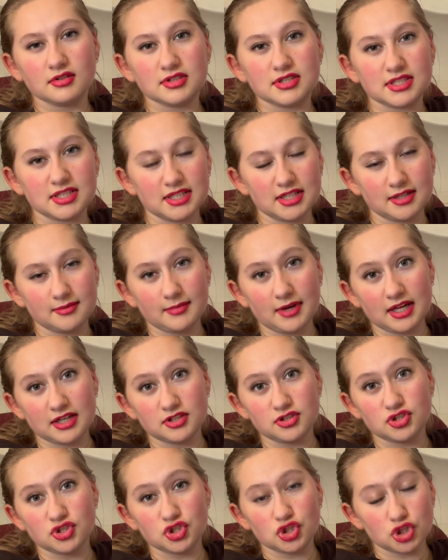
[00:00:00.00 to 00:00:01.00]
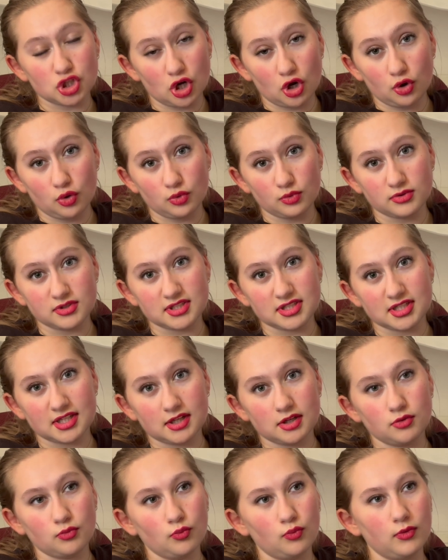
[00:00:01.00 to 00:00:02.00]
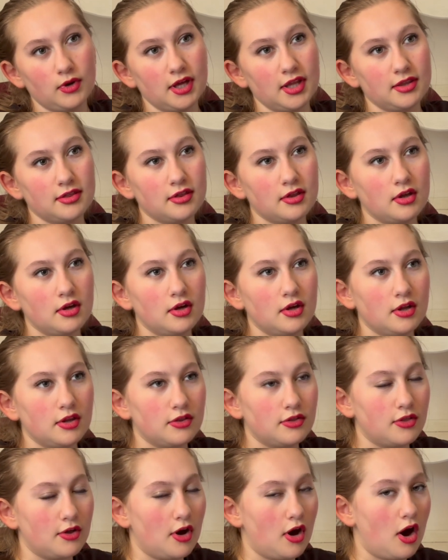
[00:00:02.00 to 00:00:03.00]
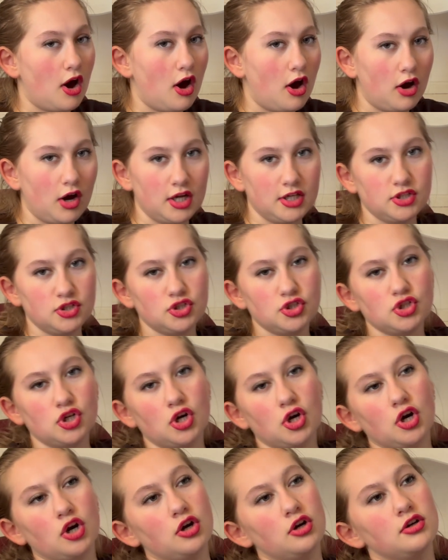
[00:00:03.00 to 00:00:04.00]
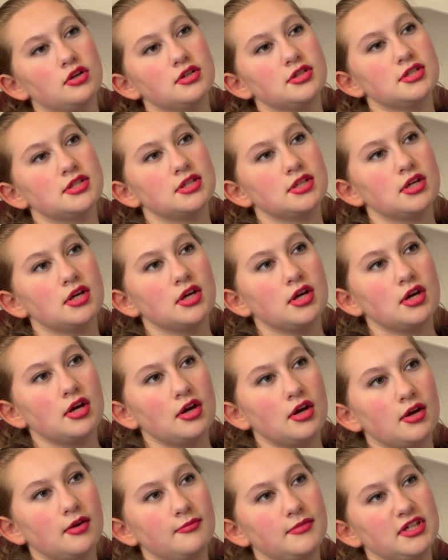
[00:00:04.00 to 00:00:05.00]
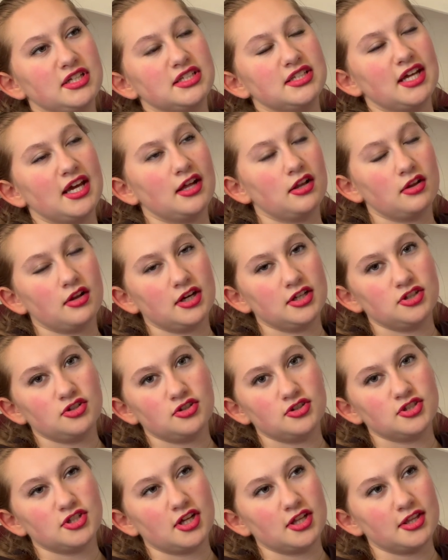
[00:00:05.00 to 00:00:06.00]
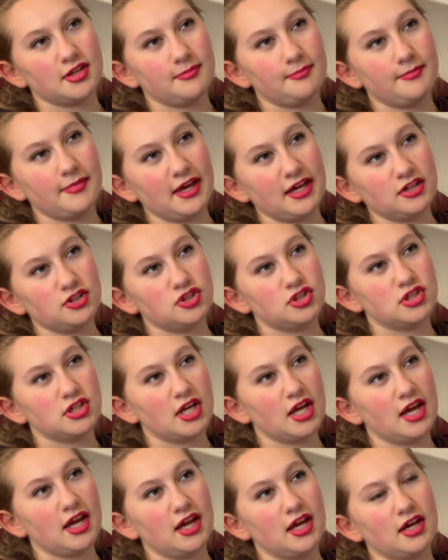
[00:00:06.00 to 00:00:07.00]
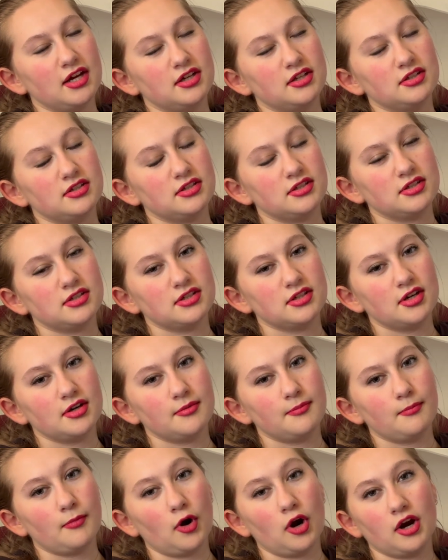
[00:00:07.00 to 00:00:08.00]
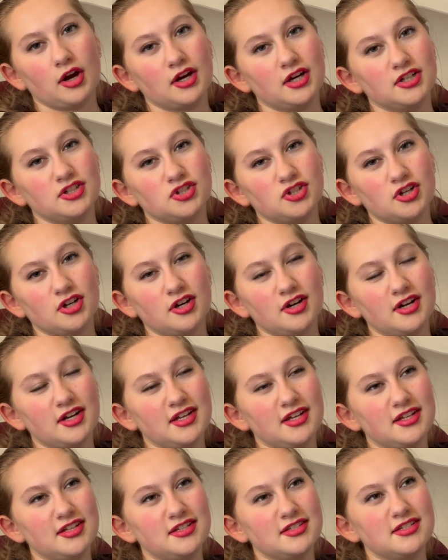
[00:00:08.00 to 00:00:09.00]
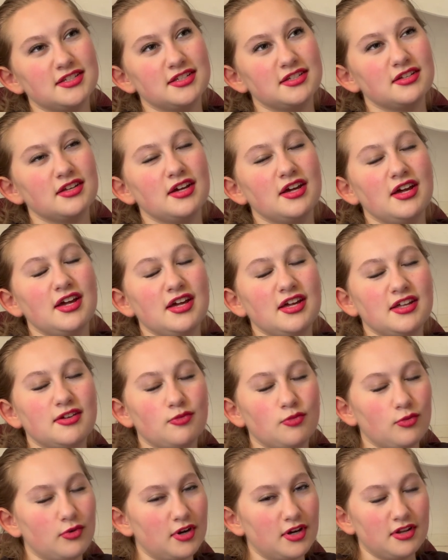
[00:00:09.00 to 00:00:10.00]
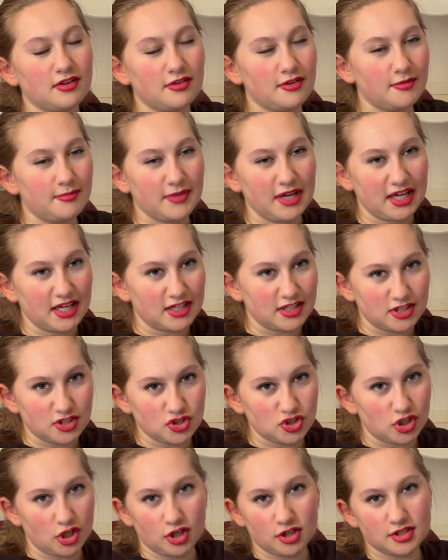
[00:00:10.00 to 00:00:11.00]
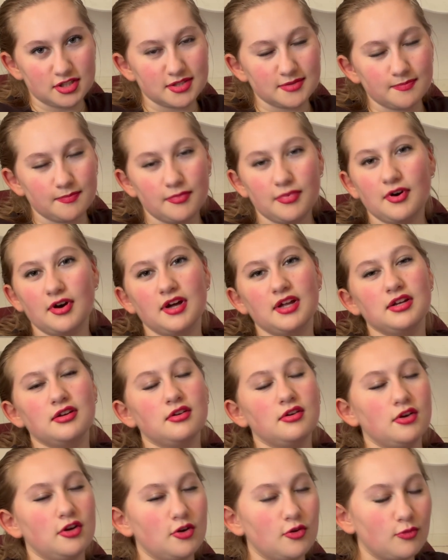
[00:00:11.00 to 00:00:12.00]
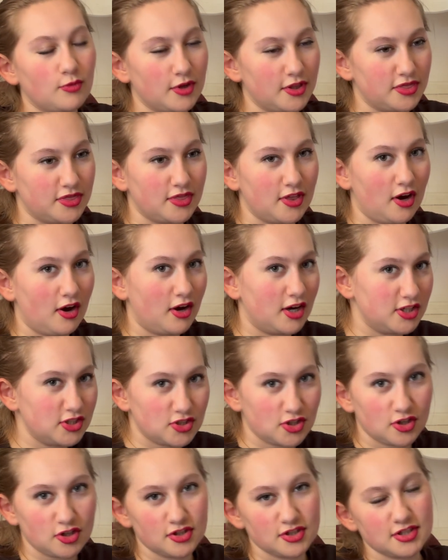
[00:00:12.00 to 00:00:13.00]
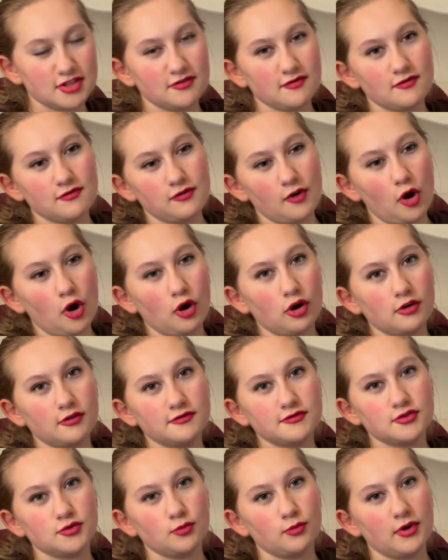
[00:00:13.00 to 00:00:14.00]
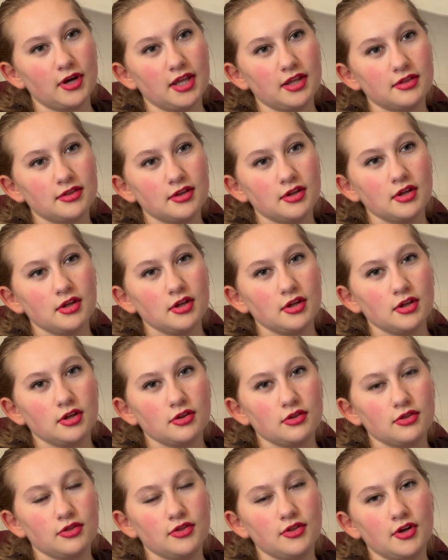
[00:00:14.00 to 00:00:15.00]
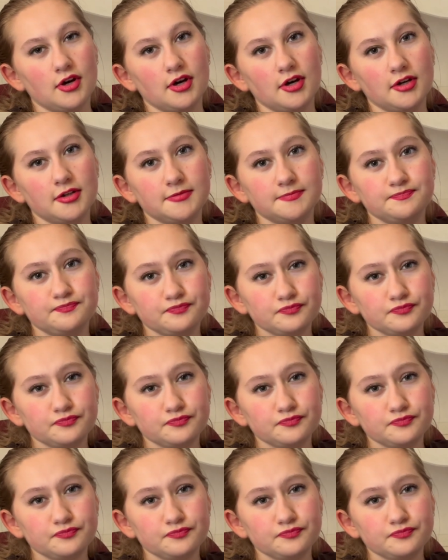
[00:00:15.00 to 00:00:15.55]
team has chosen, with the Hunters. I mean, Dale Hunter's on the bench and Mark Hunter is one of the managers, but with the Hunters involved, with the